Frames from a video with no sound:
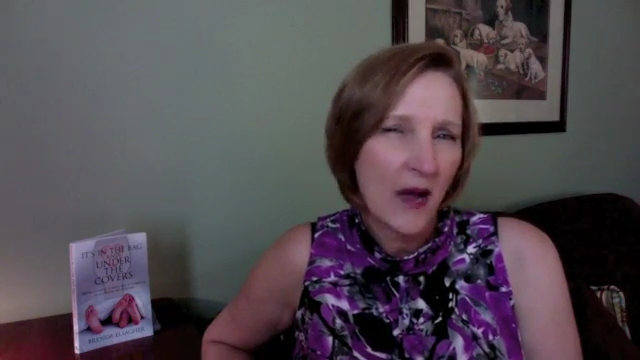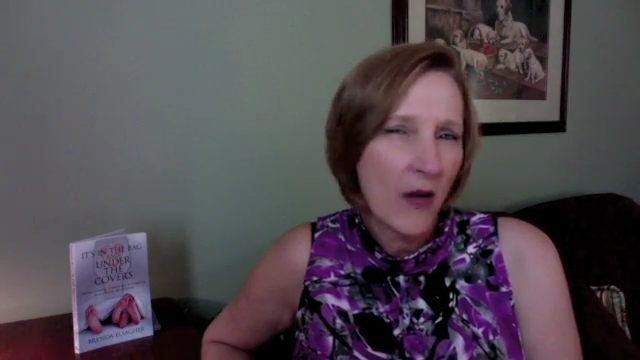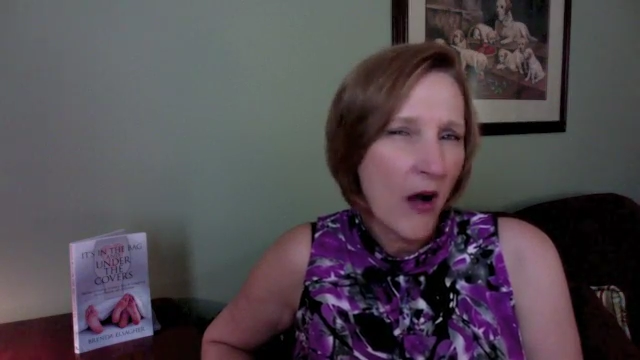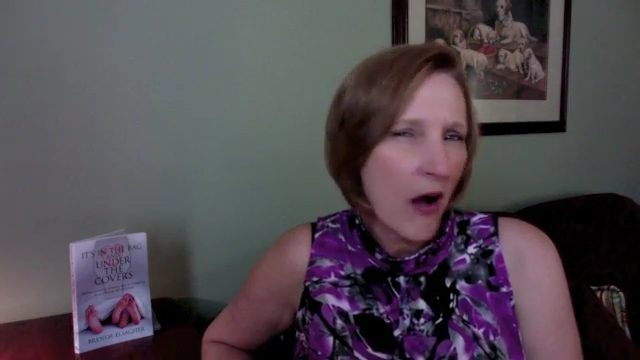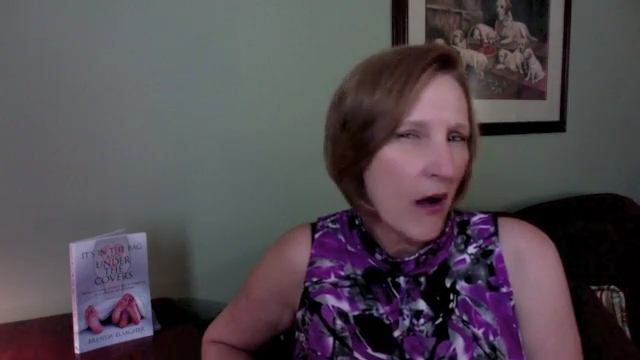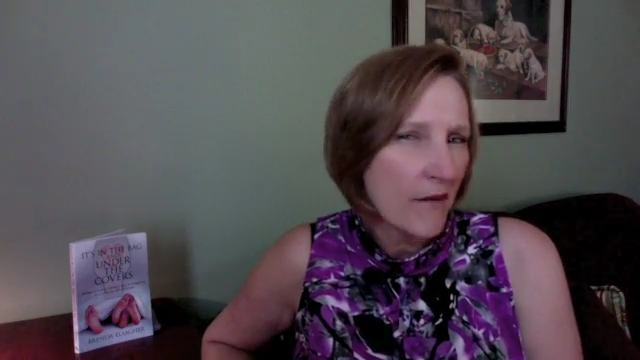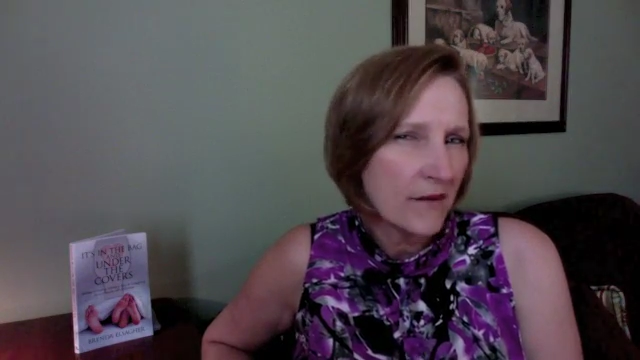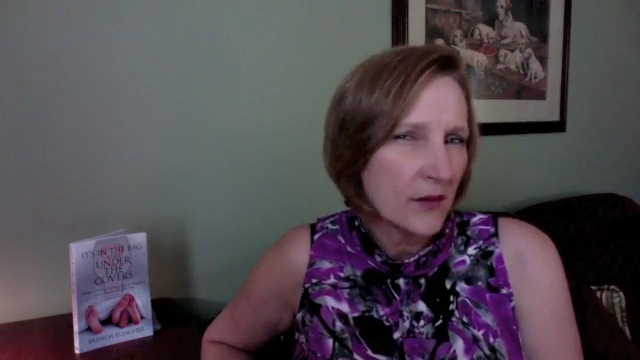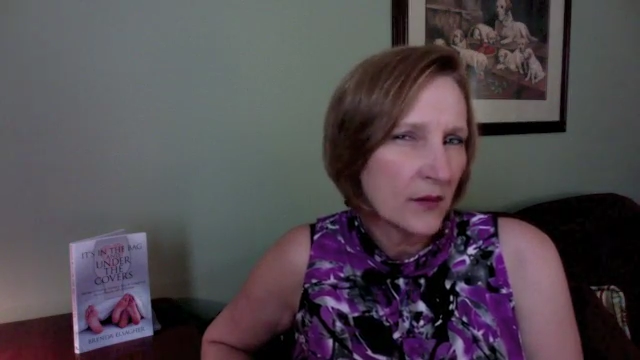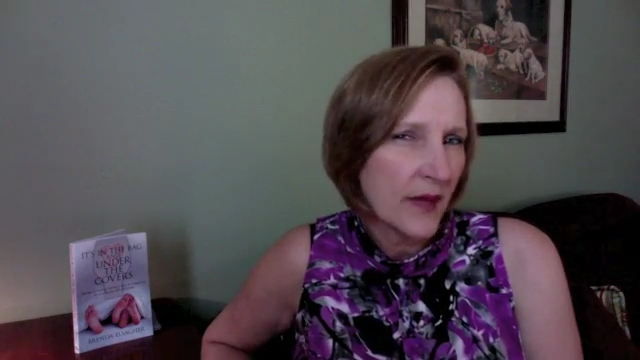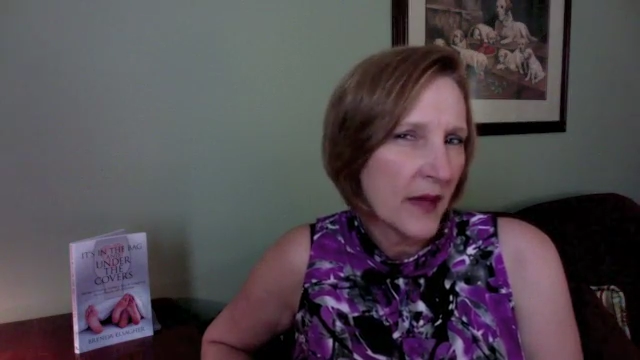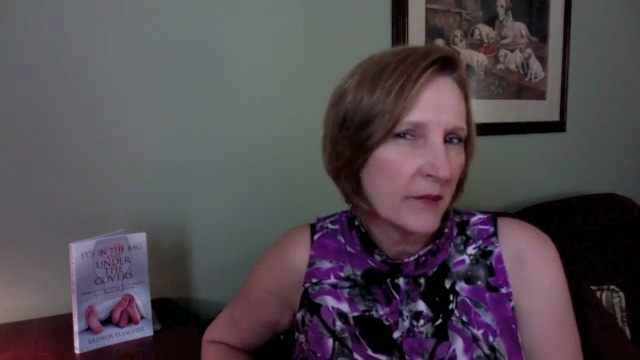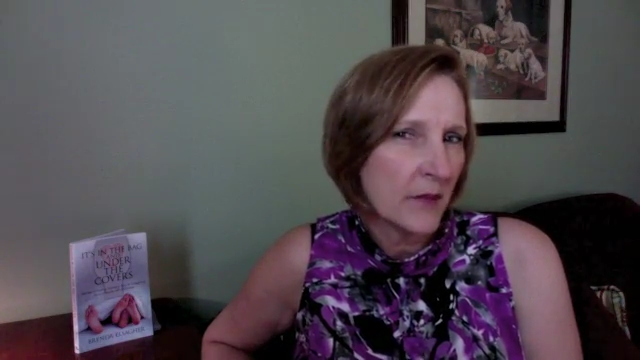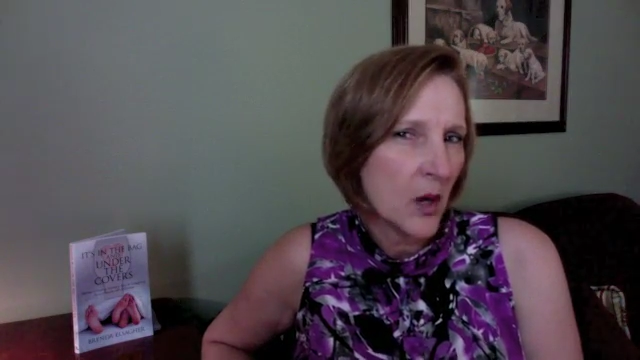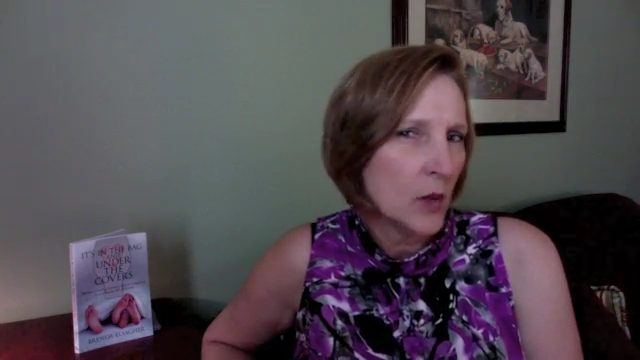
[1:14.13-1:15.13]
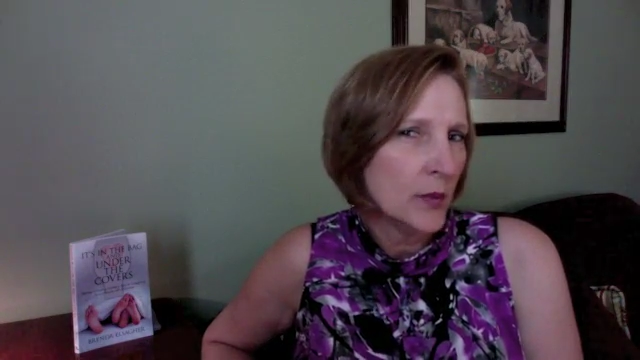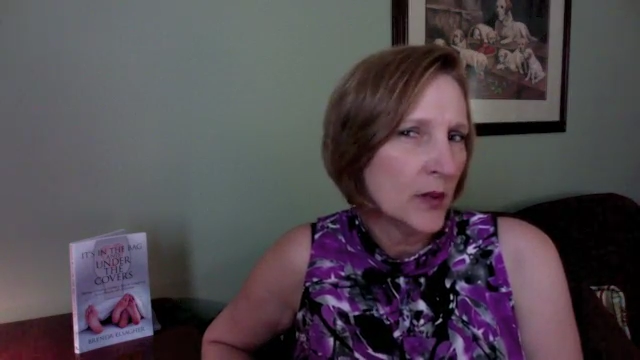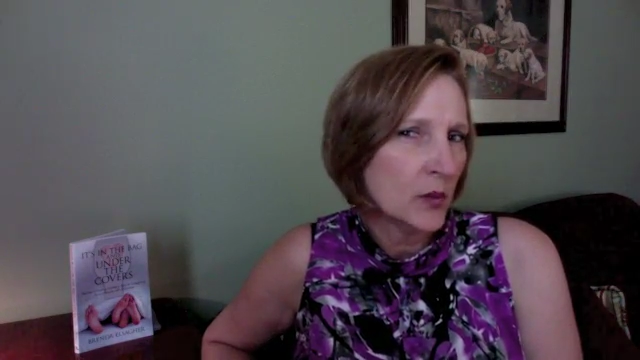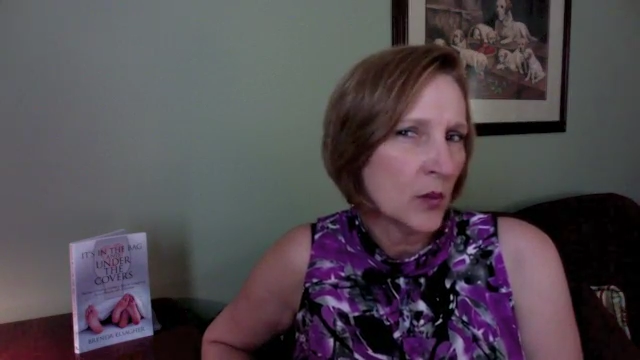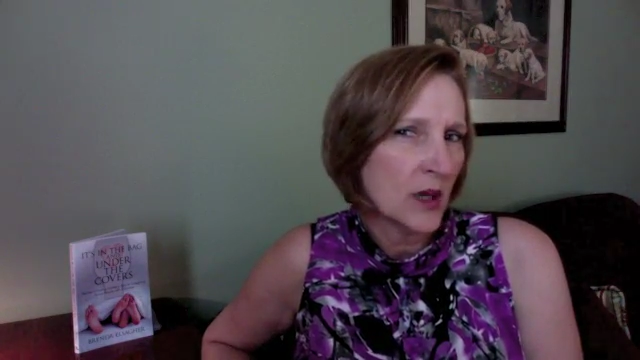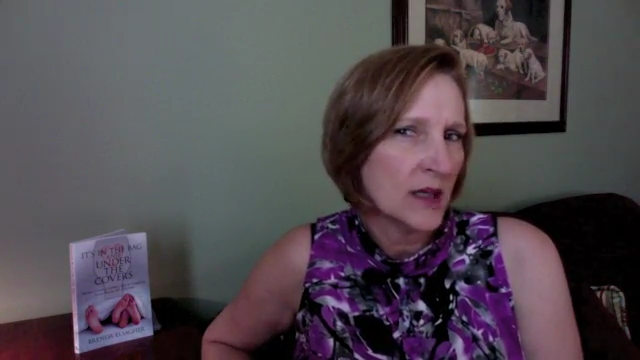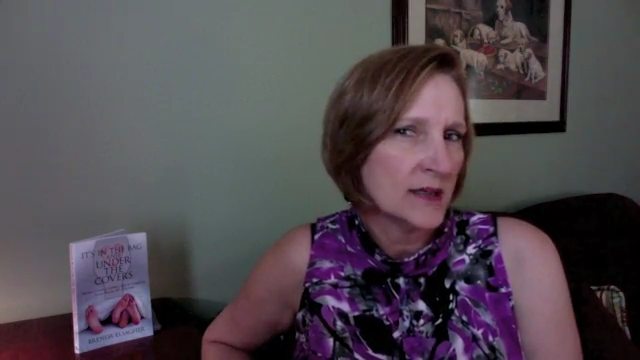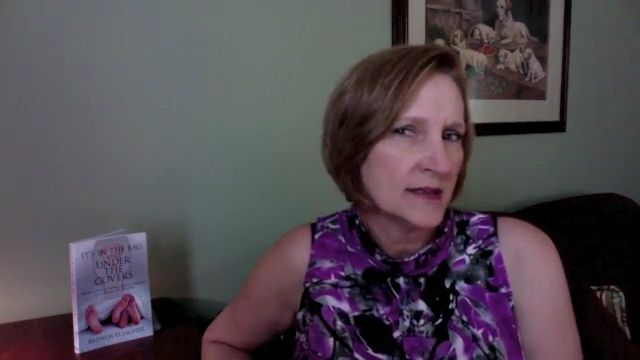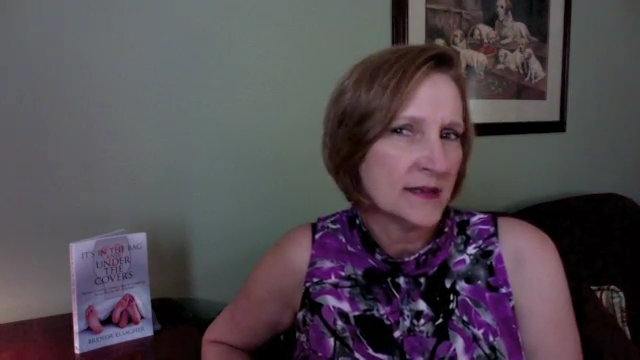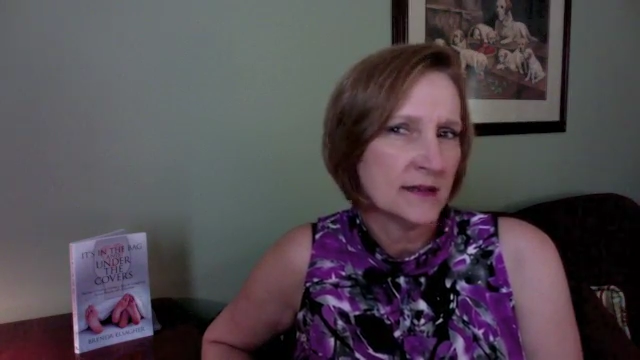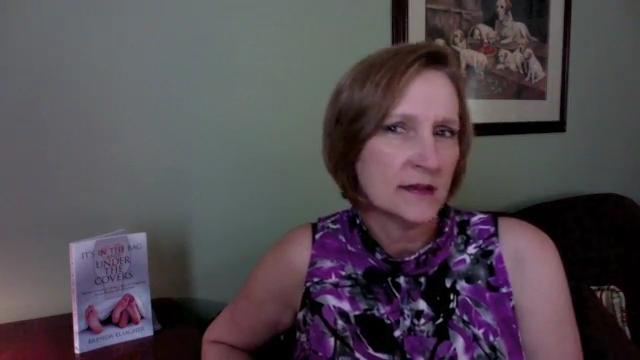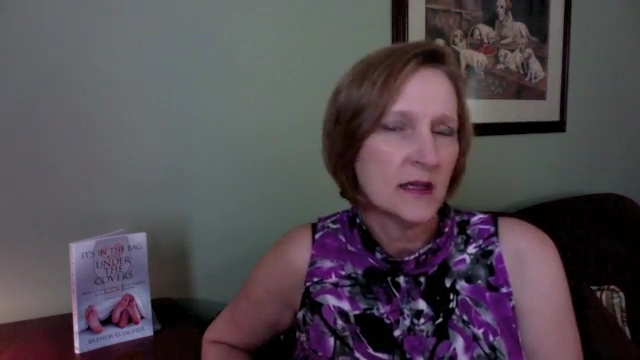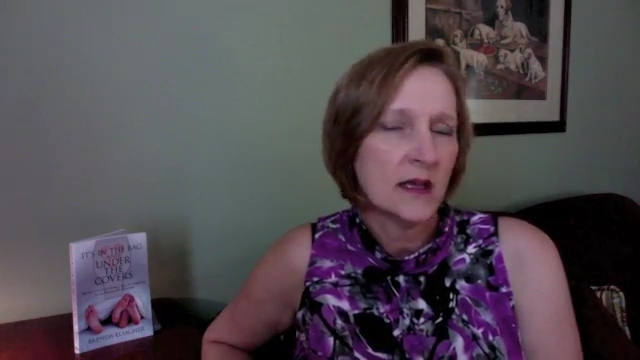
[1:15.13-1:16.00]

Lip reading: awful that moment was and